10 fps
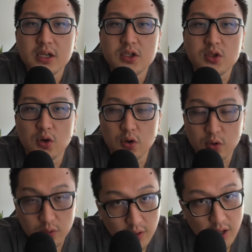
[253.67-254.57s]

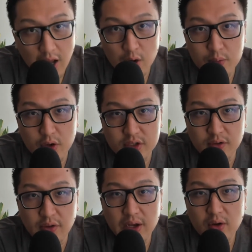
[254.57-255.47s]
So I hope you got
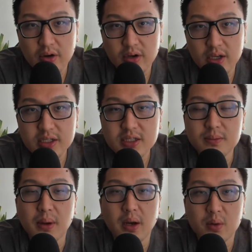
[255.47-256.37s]
some value out of this.
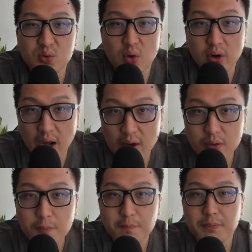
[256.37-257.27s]
My name is Warren
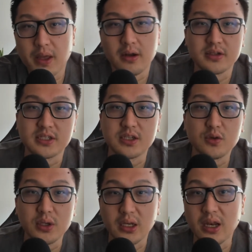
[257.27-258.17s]
Howe, and I'll see
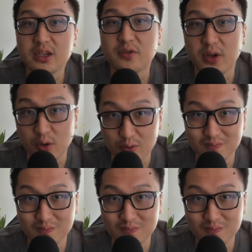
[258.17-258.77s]
you in the next video.